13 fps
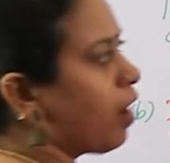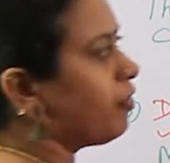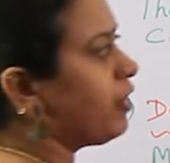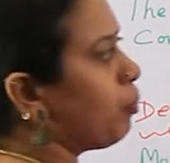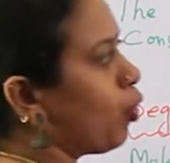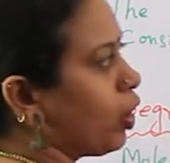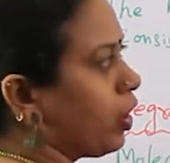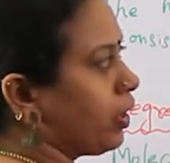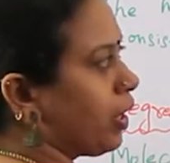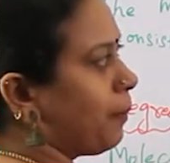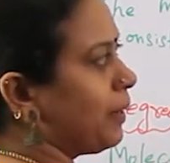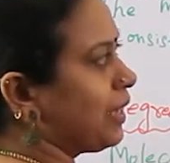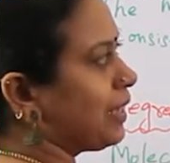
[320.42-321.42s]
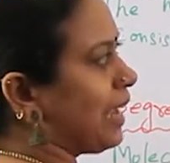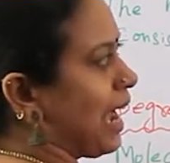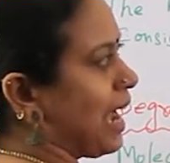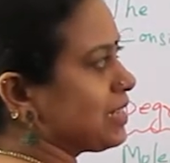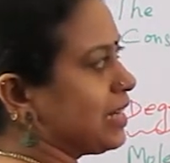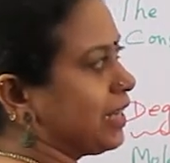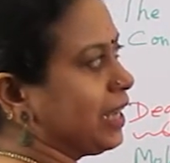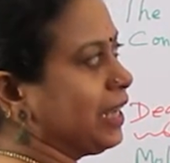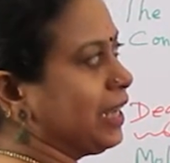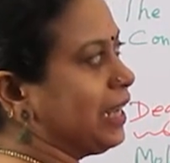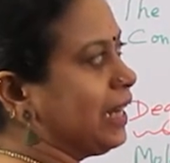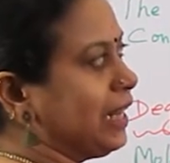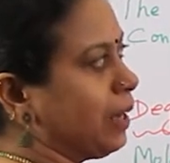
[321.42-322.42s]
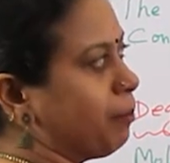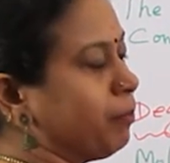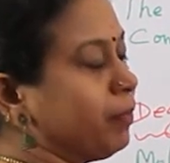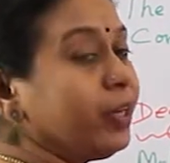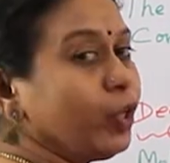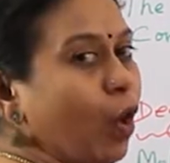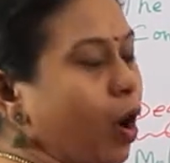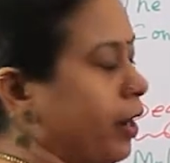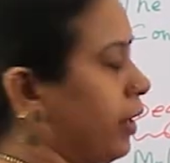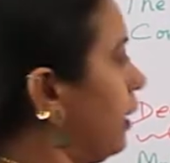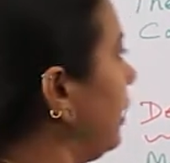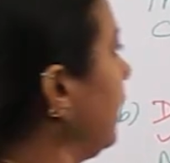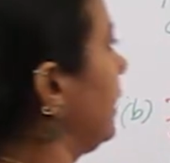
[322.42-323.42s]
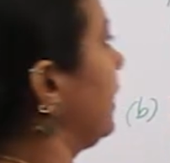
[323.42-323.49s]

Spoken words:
of the monatomic gas, like a helium, neon, like